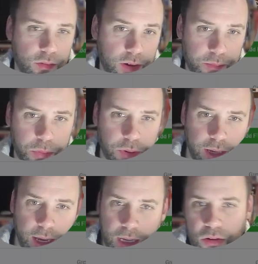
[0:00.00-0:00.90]
I'm putting it
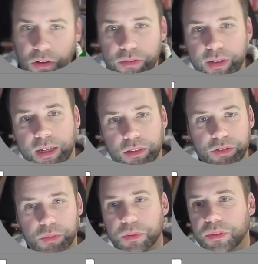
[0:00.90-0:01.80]
in contact because
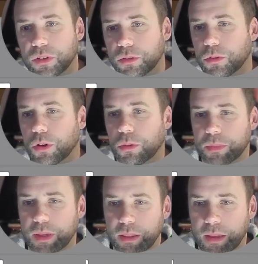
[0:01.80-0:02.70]
I want it up
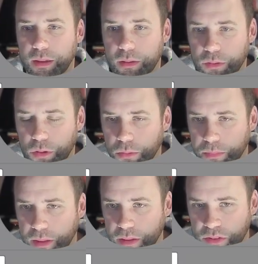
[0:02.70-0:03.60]

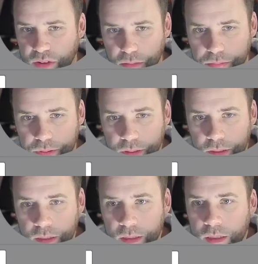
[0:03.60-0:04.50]
near the top.
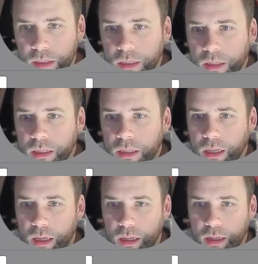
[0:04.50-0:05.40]

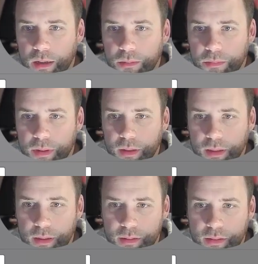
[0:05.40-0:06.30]
And
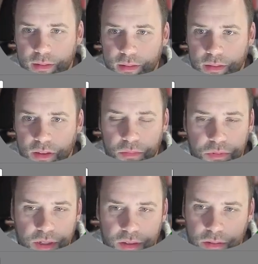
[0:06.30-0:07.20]
it's the
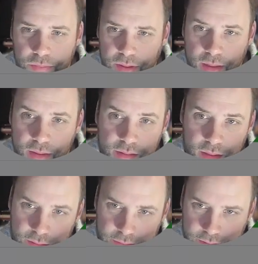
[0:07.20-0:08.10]
object of it is
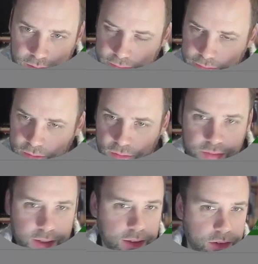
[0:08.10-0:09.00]
a
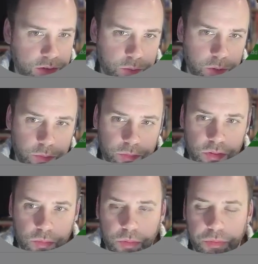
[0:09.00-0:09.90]
contact of someone
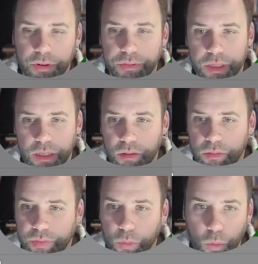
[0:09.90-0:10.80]
we already know.
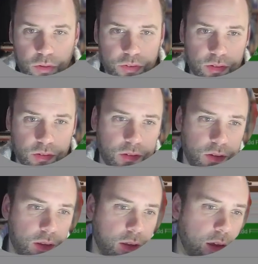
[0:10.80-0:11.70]
If it wasn't,
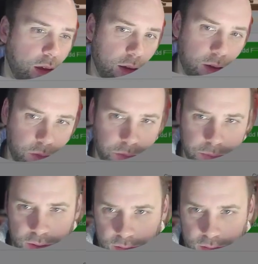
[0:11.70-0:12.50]
it would be,